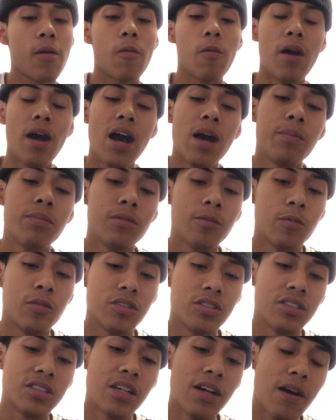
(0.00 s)
what happened
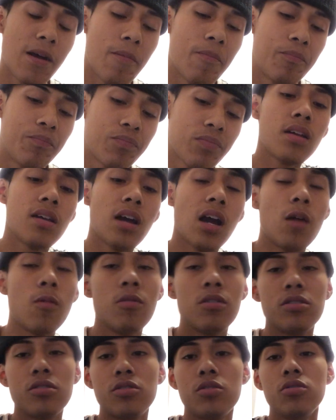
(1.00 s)
was that I
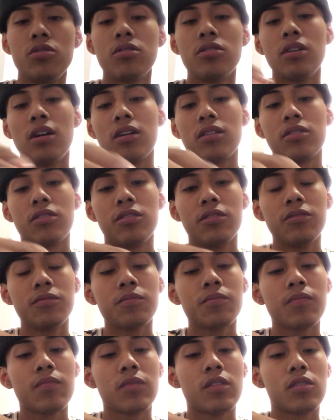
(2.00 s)
went to the doctor
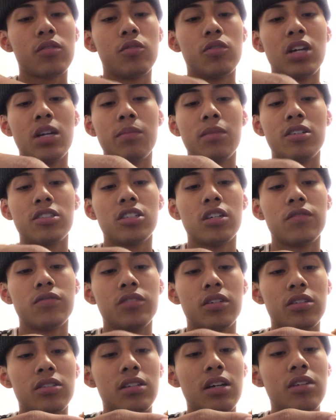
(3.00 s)
to get myself
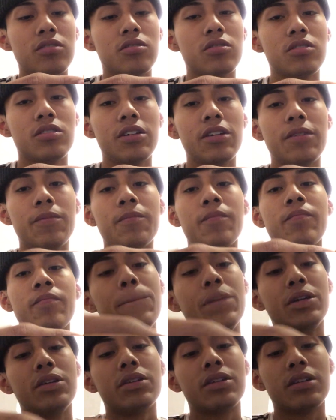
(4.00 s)
checked out today
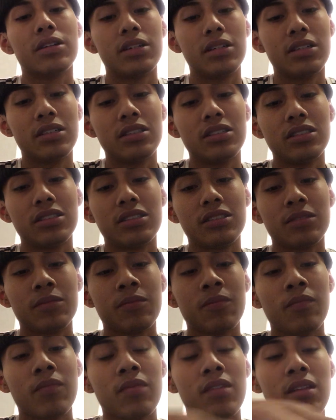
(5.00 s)
because
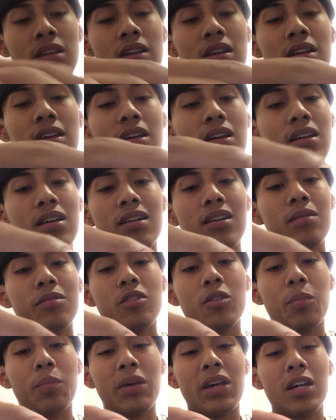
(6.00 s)

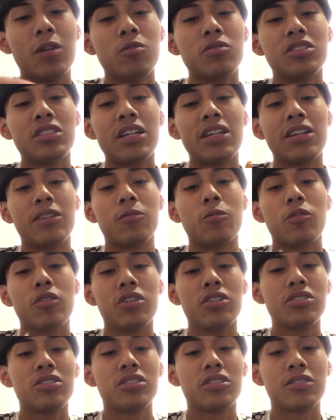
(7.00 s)
the pain was getting
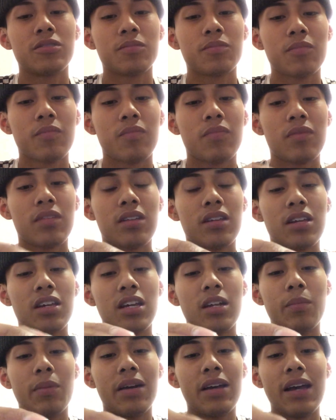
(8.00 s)
worse
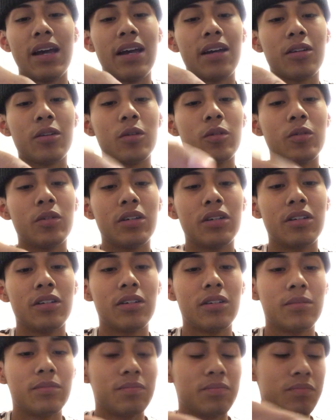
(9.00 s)
in my ankle
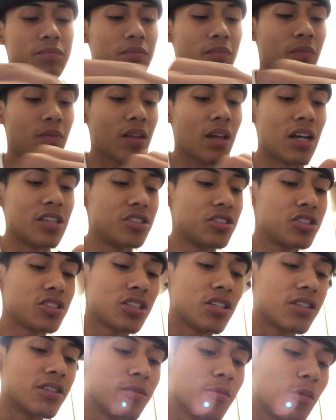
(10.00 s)
and I just
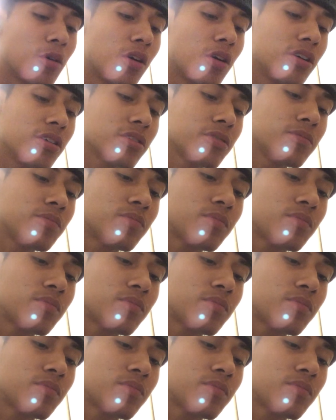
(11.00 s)
couldn't walk.